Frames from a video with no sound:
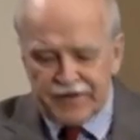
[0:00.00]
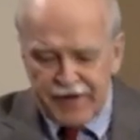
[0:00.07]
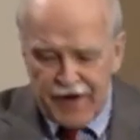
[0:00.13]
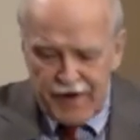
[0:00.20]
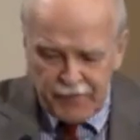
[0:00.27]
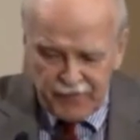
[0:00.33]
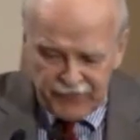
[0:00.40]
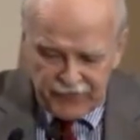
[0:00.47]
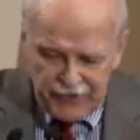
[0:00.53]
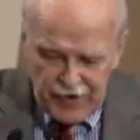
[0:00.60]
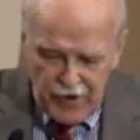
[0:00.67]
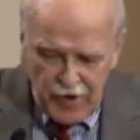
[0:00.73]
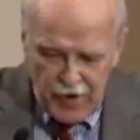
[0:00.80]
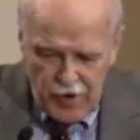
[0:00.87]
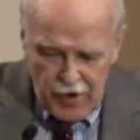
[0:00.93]
in the Times,
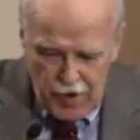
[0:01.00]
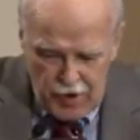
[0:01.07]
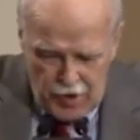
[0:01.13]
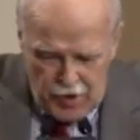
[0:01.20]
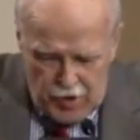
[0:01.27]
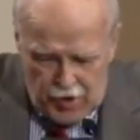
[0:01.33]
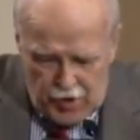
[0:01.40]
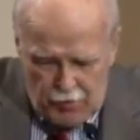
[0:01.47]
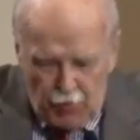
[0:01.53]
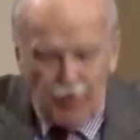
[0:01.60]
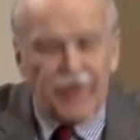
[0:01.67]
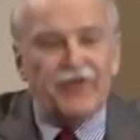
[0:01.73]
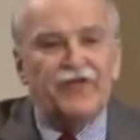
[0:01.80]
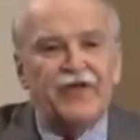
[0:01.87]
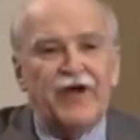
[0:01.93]

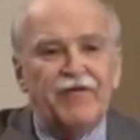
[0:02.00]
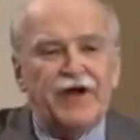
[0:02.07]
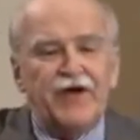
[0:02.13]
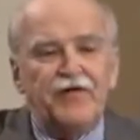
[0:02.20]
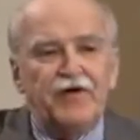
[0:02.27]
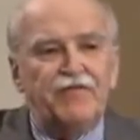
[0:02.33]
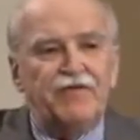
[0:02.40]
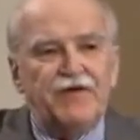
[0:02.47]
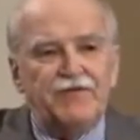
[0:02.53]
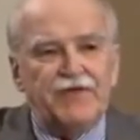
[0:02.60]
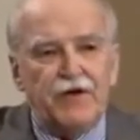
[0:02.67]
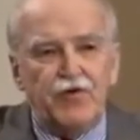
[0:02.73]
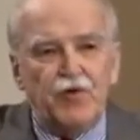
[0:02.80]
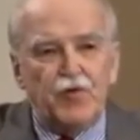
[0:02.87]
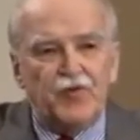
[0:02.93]
more than
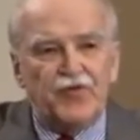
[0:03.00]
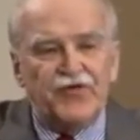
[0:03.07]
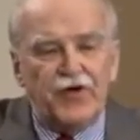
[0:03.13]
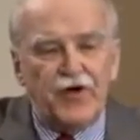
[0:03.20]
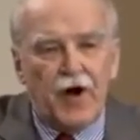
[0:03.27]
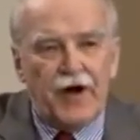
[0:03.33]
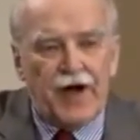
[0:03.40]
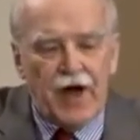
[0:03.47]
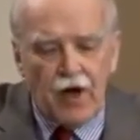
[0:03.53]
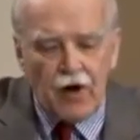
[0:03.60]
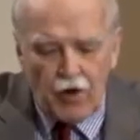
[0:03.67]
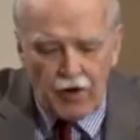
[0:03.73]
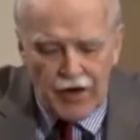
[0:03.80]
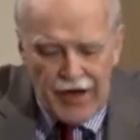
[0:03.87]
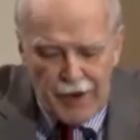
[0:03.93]
750 groups are now
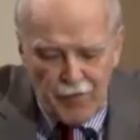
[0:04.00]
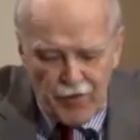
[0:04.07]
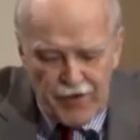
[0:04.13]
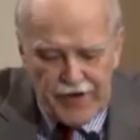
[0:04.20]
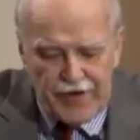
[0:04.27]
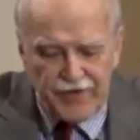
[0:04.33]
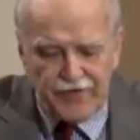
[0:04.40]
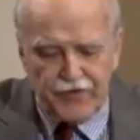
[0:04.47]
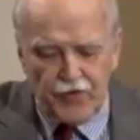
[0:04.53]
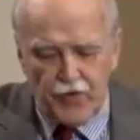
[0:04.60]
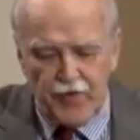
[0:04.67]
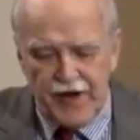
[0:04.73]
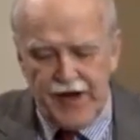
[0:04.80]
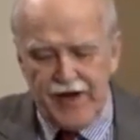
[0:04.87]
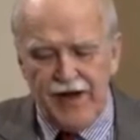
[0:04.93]
collaborating to
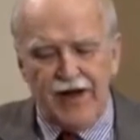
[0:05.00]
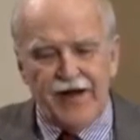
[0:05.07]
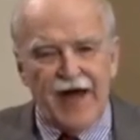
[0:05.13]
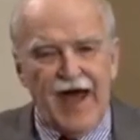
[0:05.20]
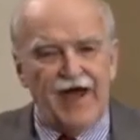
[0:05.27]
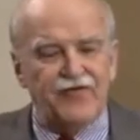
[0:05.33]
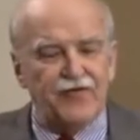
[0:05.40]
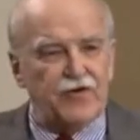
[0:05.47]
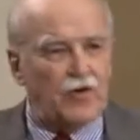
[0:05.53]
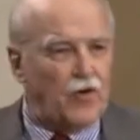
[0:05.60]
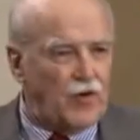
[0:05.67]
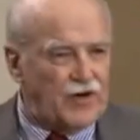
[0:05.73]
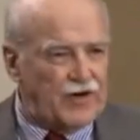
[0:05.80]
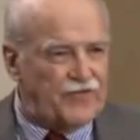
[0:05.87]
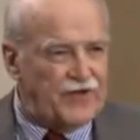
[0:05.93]
create a national
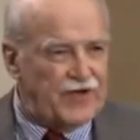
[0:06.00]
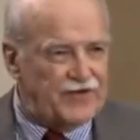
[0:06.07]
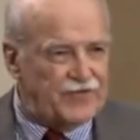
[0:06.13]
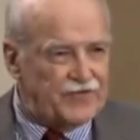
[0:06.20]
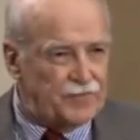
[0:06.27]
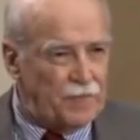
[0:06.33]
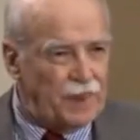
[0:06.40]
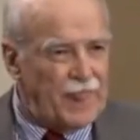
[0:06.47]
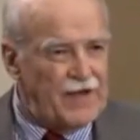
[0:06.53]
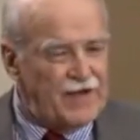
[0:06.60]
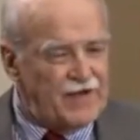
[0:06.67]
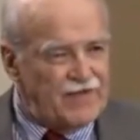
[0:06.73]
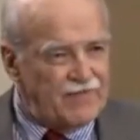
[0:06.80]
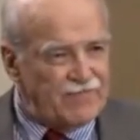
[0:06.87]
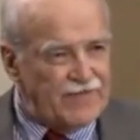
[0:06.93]
organization
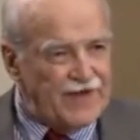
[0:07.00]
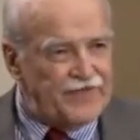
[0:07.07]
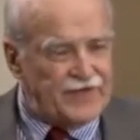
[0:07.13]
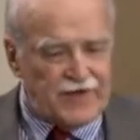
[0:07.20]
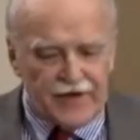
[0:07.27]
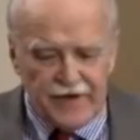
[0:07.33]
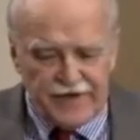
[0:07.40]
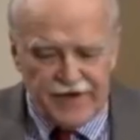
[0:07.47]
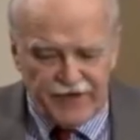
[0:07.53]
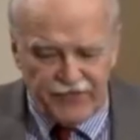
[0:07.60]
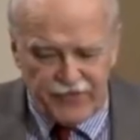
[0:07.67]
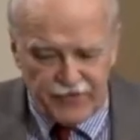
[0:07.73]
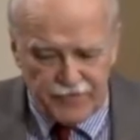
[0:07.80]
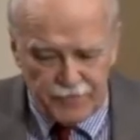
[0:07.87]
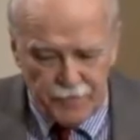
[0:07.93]
facing
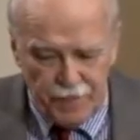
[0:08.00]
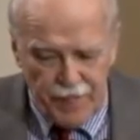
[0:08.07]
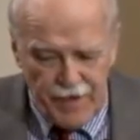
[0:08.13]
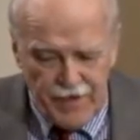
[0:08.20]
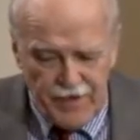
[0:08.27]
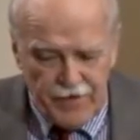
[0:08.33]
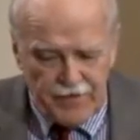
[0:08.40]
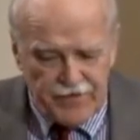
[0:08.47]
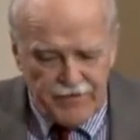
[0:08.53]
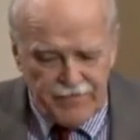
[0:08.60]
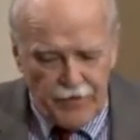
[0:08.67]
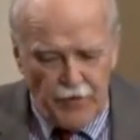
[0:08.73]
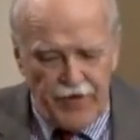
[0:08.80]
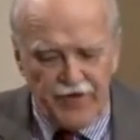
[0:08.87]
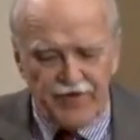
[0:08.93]
addiction,
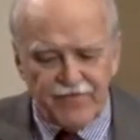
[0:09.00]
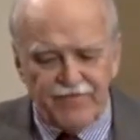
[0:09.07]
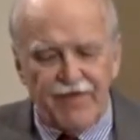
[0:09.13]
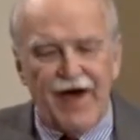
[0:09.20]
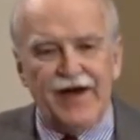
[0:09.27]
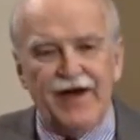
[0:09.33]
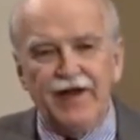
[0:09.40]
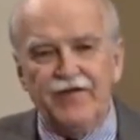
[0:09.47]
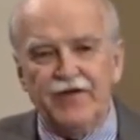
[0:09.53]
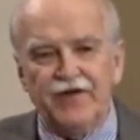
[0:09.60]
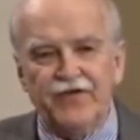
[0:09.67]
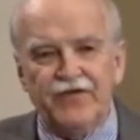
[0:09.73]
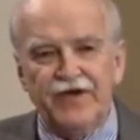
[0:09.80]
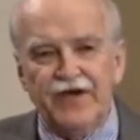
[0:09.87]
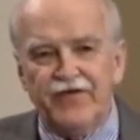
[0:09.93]
devoted to fighting the
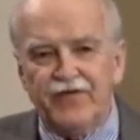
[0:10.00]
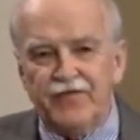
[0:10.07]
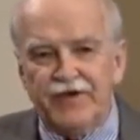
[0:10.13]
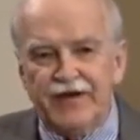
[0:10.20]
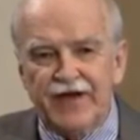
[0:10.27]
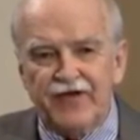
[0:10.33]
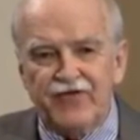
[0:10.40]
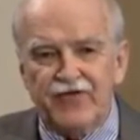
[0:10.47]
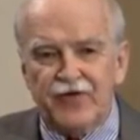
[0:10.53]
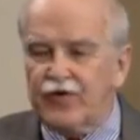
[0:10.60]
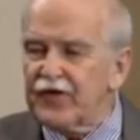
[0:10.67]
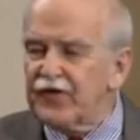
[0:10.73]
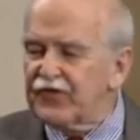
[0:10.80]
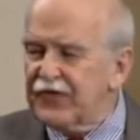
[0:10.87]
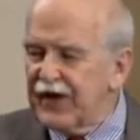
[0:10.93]
disease of
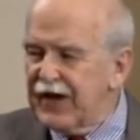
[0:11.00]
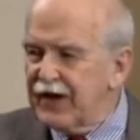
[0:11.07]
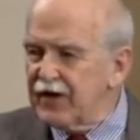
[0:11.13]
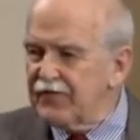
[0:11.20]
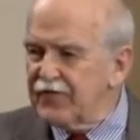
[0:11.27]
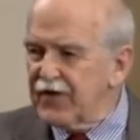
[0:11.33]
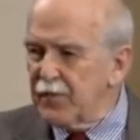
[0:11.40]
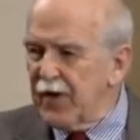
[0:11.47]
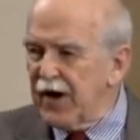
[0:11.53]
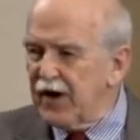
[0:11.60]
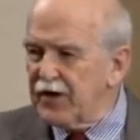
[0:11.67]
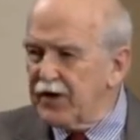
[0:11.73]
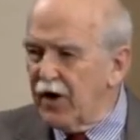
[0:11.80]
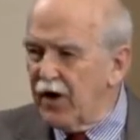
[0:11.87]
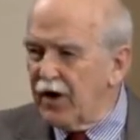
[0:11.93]
addiction on the scale of the
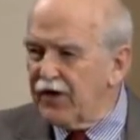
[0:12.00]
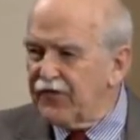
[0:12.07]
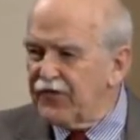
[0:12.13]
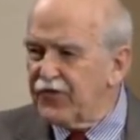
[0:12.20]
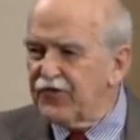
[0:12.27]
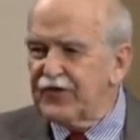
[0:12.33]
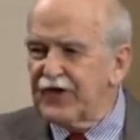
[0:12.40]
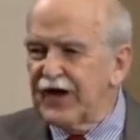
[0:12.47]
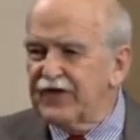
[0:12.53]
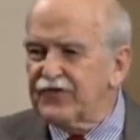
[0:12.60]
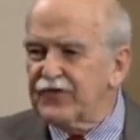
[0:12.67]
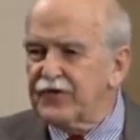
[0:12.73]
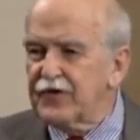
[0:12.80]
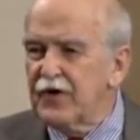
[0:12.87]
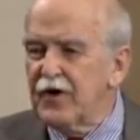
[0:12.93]
American Heart
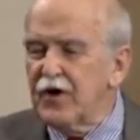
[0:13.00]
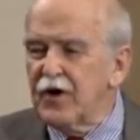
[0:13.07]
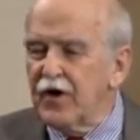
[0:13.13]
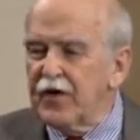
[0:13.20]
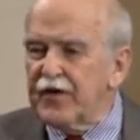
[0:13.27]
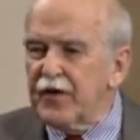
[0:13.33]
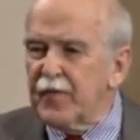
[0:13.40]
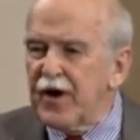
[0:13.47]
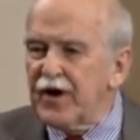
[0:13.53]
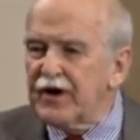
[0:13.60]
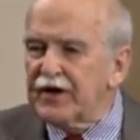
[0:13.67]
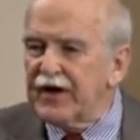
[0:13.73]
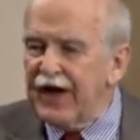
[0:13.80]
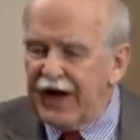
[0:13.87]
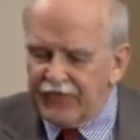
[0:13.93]
Association or the
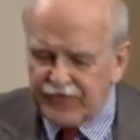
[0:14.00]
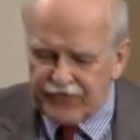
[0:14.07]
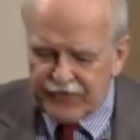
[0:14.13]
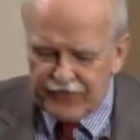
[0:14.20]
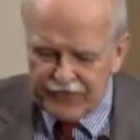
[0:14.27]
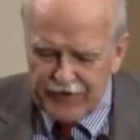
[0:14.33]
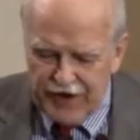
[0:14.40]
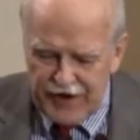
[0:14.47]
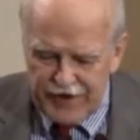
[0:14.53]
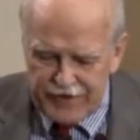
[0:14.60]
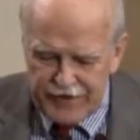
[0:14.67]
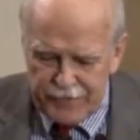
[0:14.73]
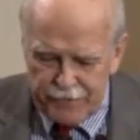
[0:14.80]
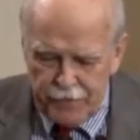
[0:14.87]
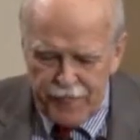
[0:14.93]
American Cancer
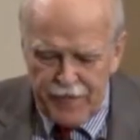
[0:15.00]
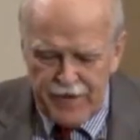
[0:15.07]
Society.